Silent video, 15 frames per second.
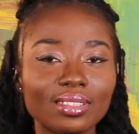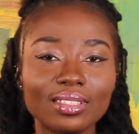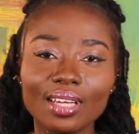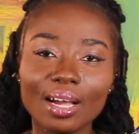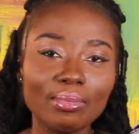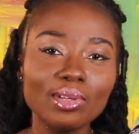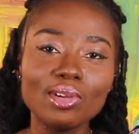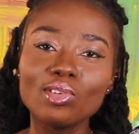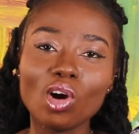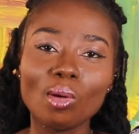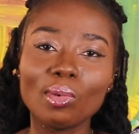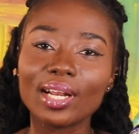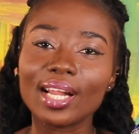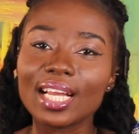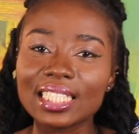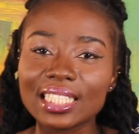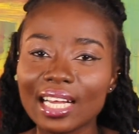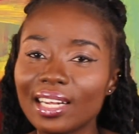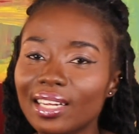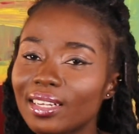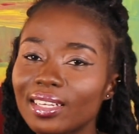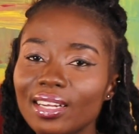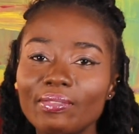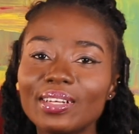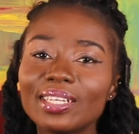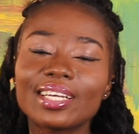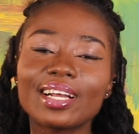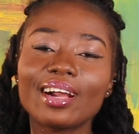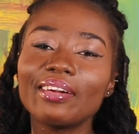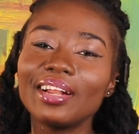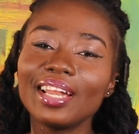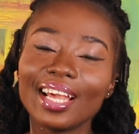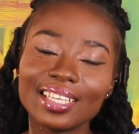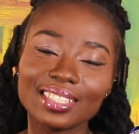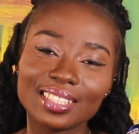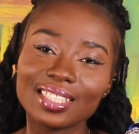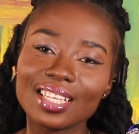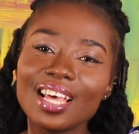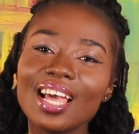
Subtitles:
I mean, more Niger, the carry last.